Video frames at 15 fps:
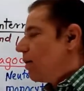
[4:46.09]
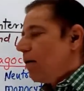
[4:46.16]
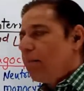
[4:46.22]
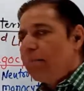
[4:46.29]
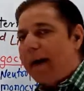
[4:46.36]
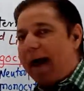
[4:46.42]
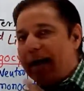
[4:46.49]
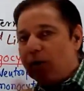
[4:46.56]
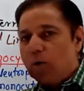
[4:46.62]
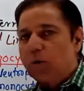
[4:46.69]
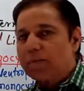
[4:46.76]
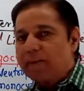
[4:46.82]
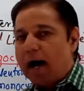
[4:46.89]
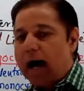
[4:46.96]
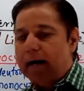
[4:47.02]

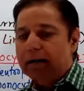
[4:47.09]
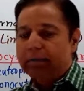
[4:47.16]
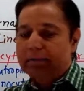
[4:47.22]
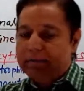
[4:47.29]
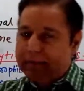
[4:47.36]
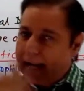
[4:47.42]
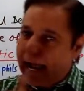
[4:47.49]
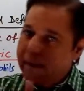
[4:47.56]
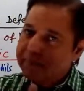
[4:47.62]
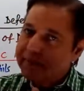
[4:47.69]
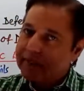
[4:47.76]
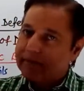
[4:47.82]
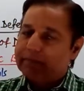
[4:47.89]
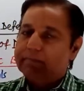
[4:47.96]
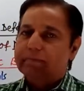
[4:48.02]
Microbes are trapped
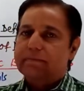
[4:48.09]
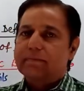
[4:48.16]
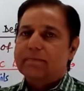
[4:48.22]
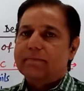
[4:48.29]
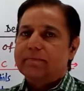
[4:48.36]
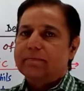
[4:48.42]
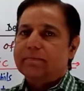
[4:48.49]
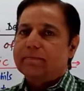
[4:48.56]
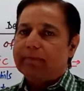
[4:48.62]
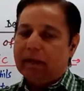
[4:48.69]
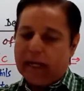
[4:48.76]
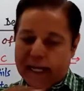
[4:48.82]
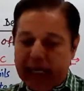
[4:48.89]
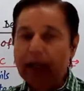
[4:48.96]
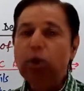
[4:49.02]

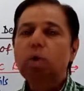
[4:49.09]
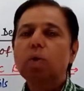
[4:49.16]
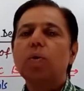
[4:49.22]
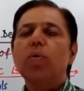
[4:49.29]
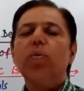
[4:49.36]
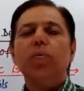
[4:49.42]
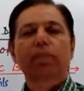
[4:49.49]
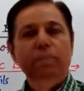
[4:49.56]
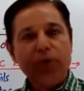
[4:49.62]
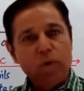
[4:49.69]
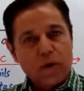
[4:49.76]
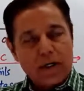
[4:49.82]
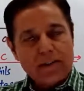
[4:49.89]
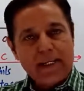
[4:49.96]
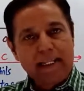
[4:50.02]
into
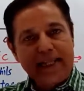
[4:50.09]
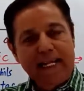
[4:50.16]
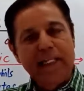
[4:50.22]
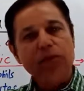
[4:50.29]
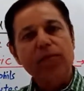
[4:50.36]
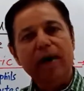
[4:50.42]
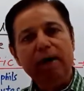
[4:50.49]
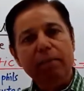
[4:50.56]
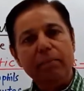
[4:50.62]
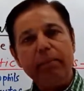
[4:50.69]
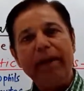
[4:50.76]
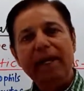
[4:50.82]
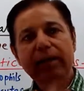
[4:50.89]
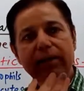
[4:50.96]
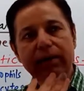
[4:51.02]
mucus and that is why
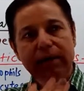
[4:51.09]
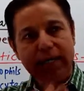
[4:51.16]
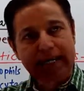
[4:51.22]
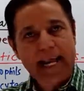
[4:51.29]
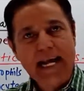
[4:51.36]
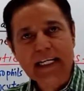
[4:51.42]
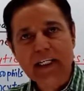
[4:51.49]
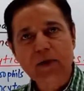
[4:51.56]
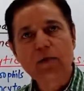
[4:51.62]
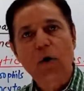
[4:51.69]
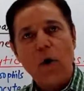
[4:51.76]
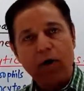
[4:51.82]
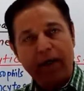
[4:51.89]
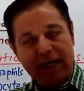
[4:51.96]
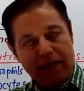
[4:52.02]
made inactive
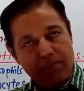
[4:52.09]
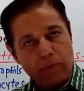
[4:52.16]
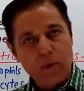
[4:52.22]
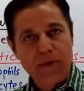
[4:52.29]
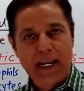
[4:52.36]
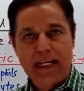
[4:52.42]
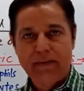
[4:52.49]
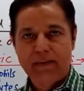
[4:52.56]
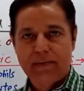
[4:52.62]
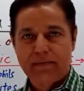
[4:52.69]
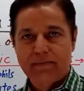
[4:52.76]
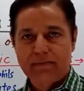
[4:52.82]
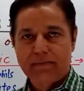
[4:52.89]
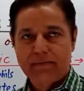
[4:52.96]
or immobilized,